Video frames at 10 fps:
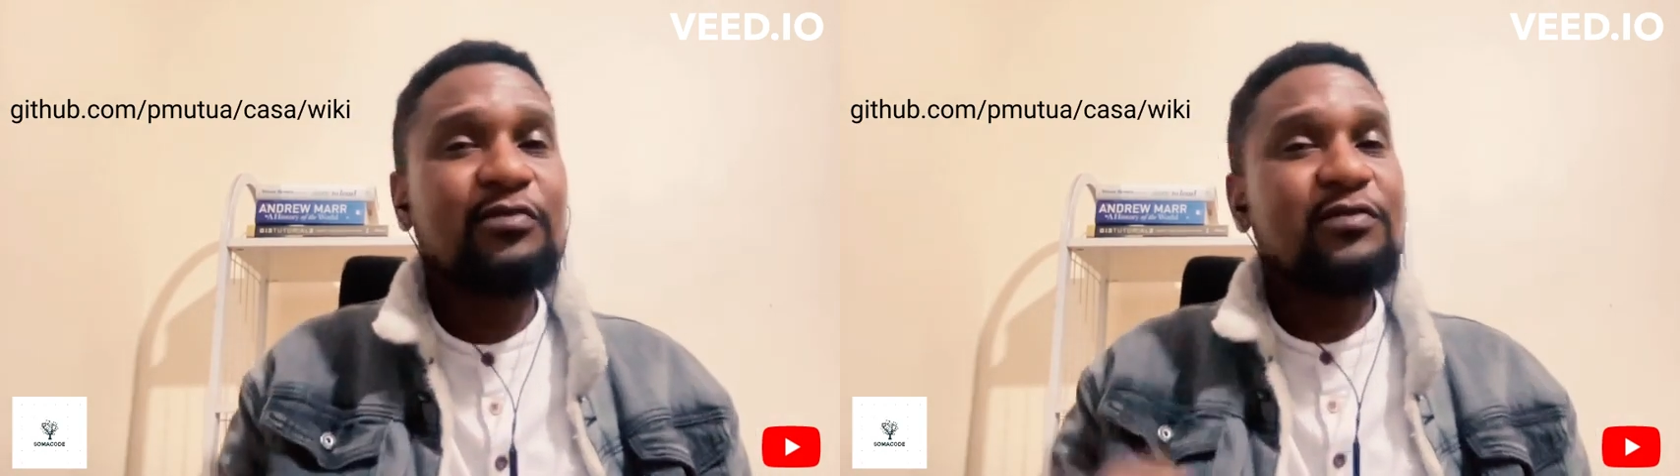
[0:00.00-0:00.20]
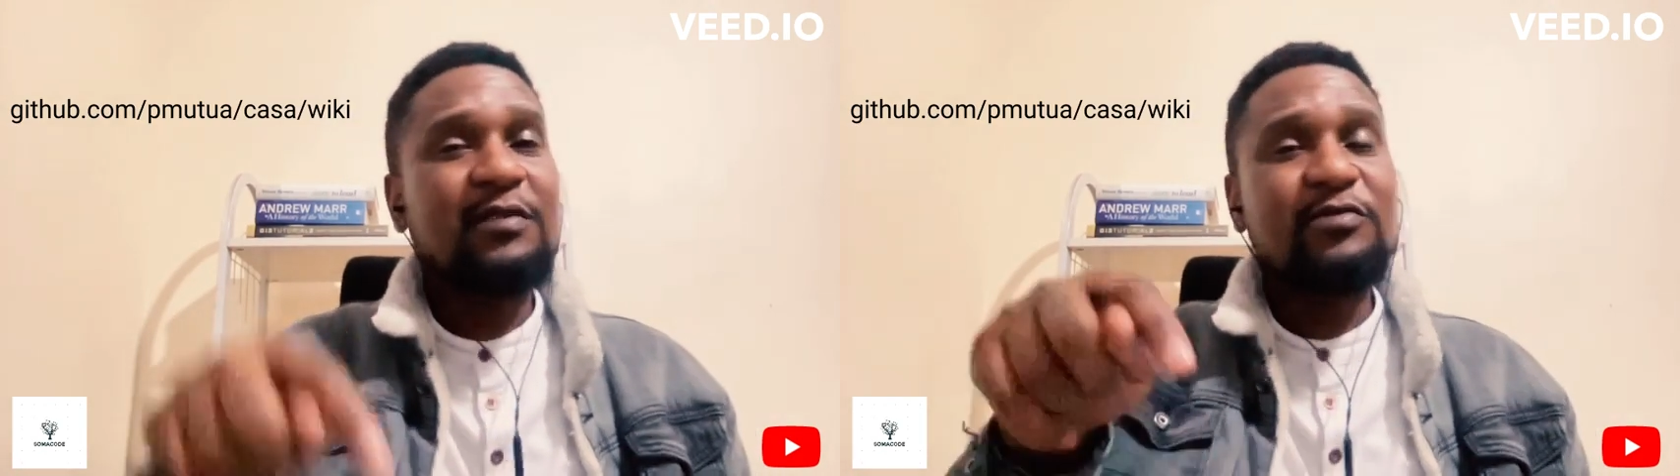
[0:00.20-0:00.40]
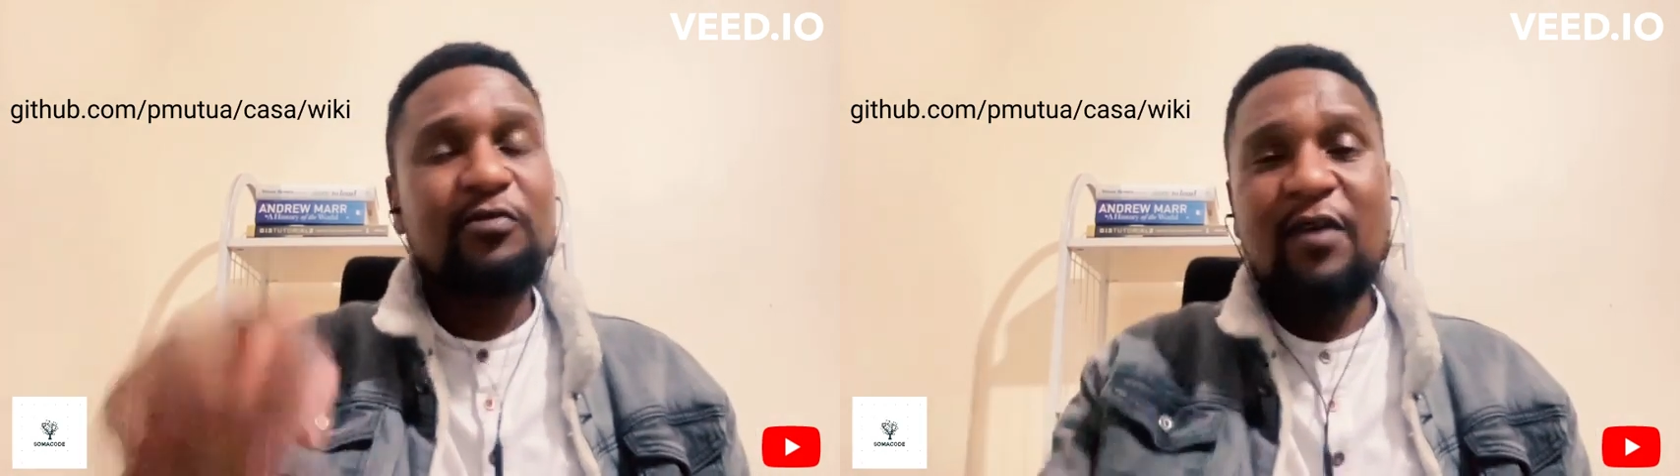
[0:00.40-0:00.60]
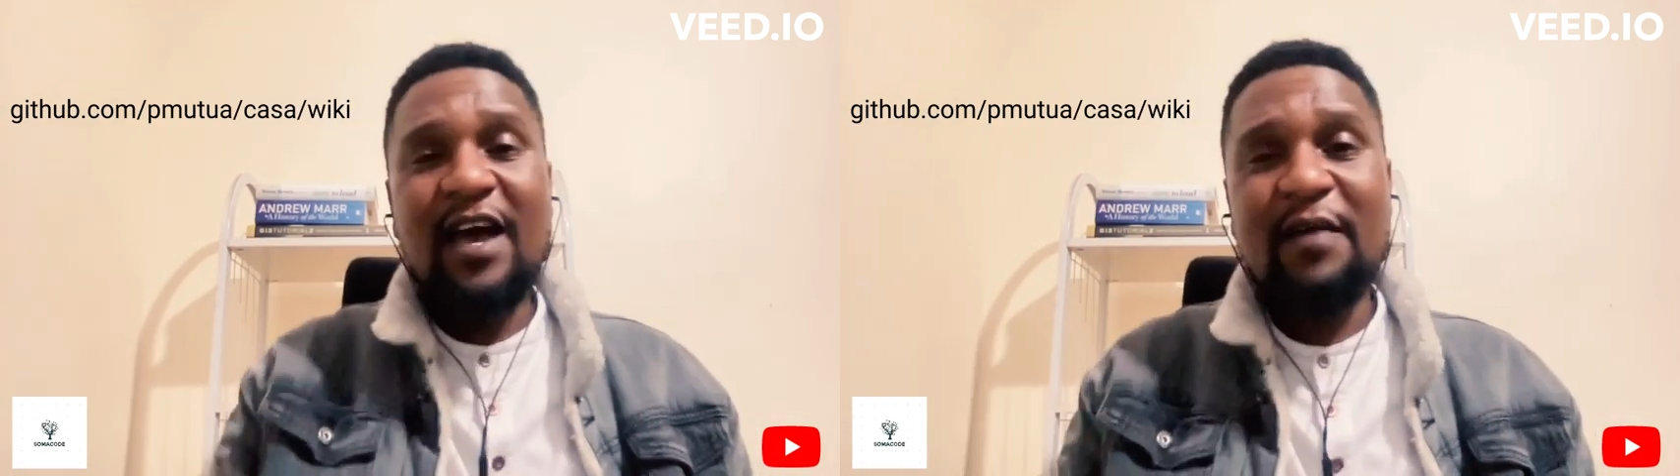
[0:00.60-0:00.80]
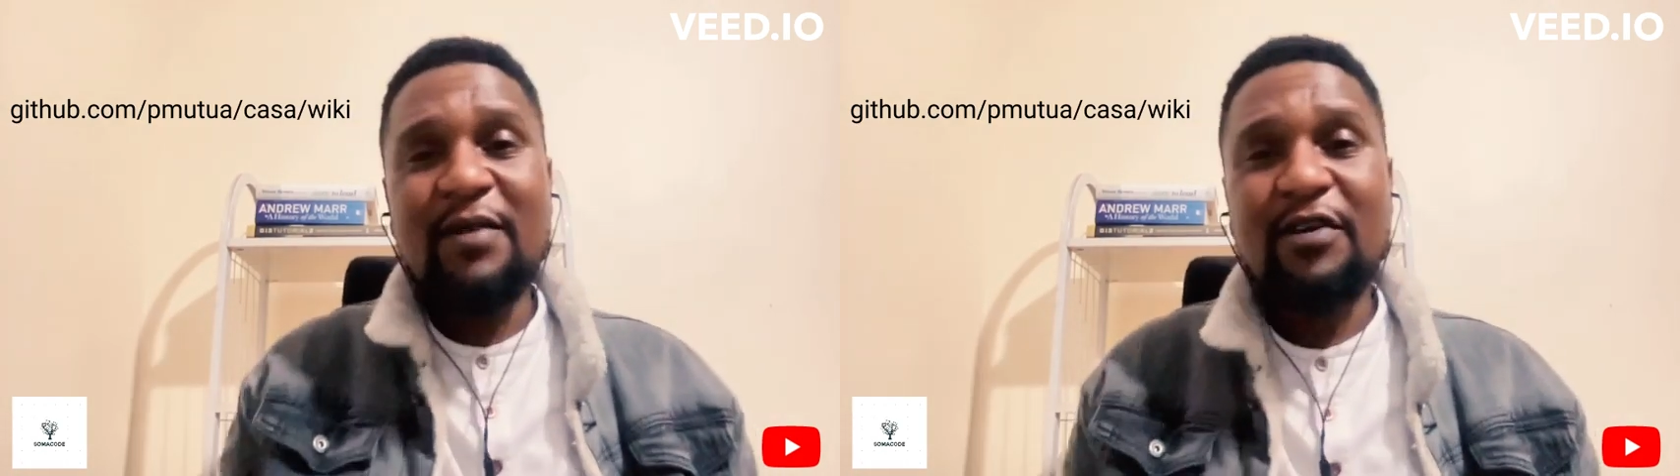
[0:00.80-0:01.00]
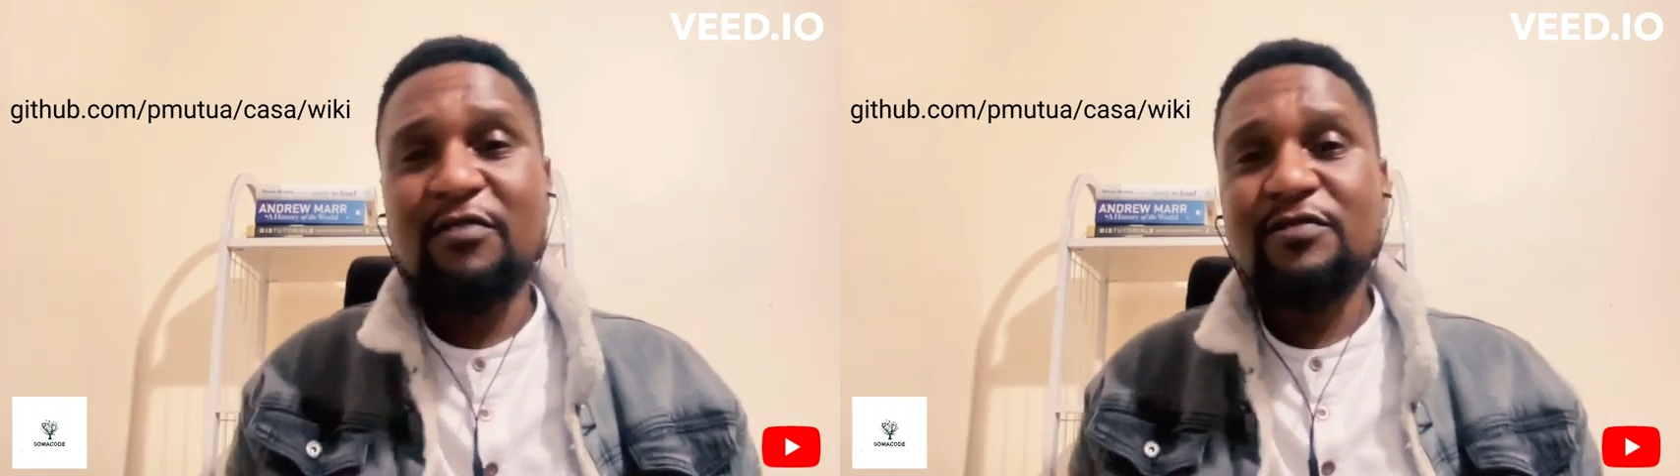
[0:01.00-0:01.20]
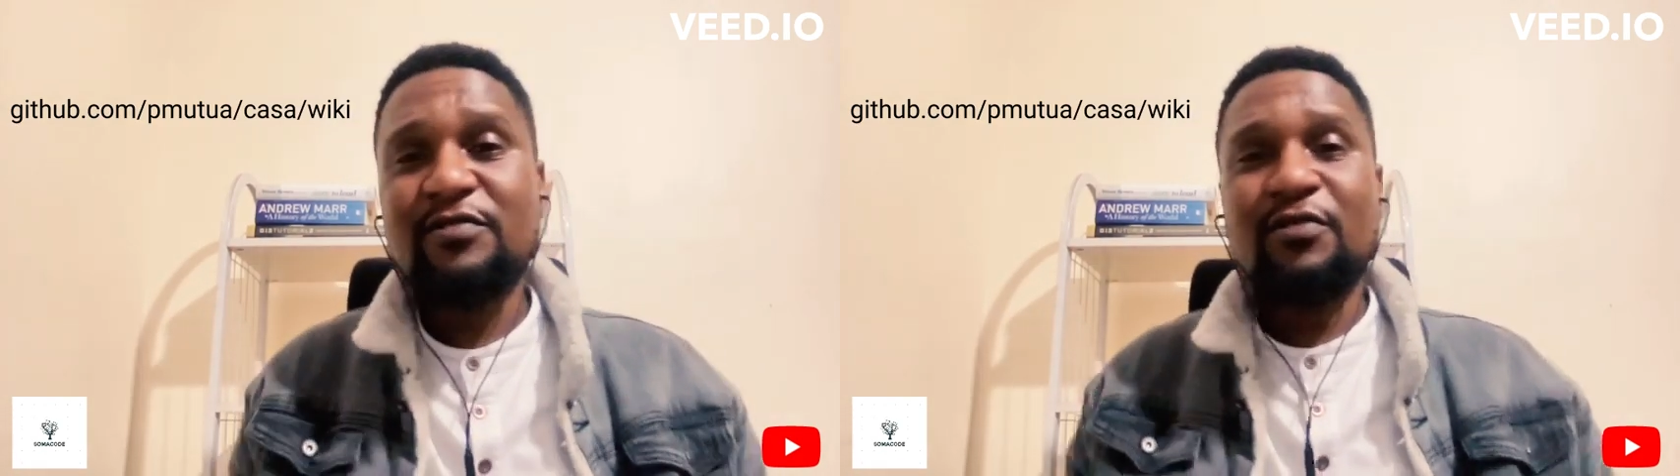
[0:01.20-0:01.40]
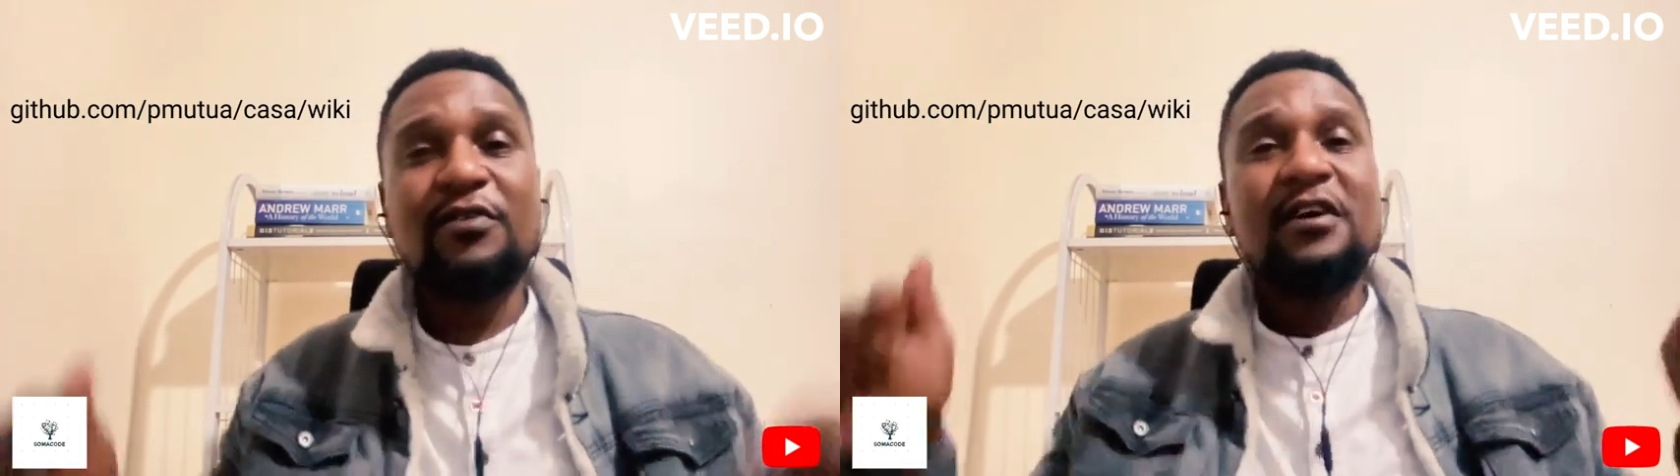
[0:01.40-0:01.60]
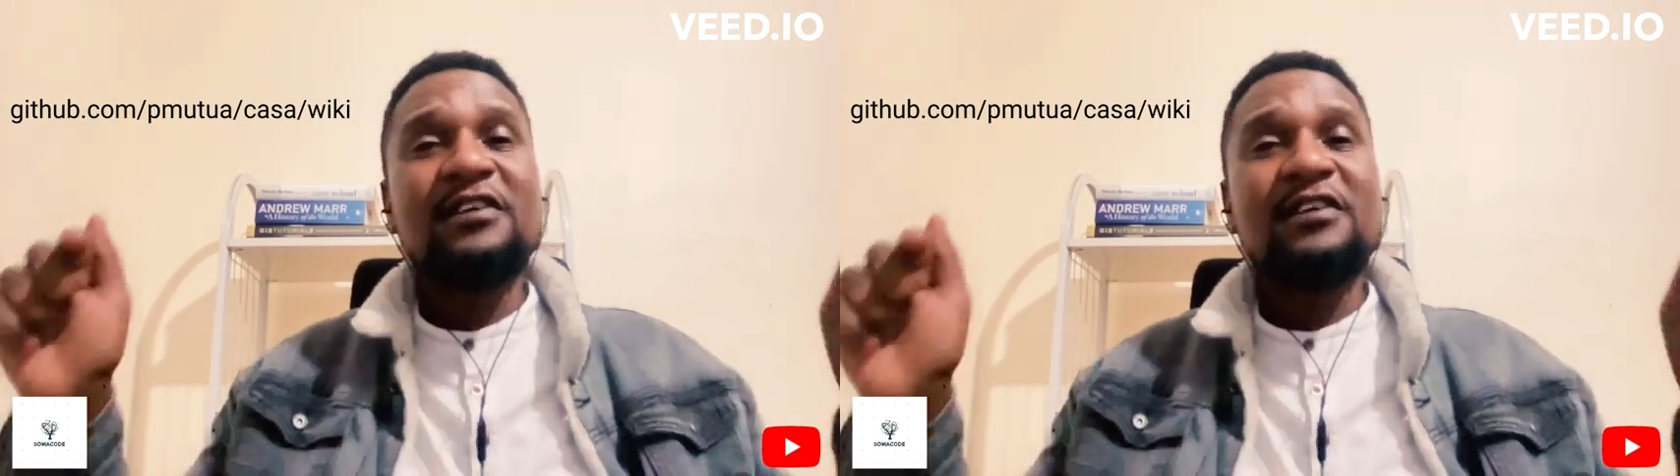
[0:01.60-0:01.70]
subscribe and also